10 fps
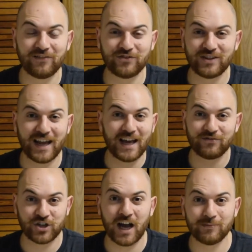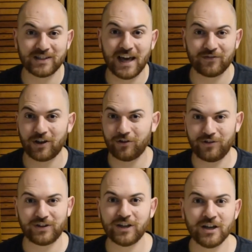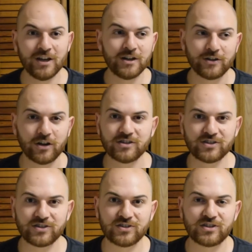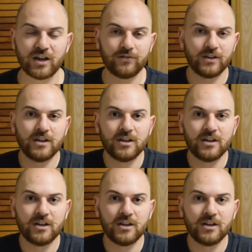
have jobs left, other than nurses and stuff.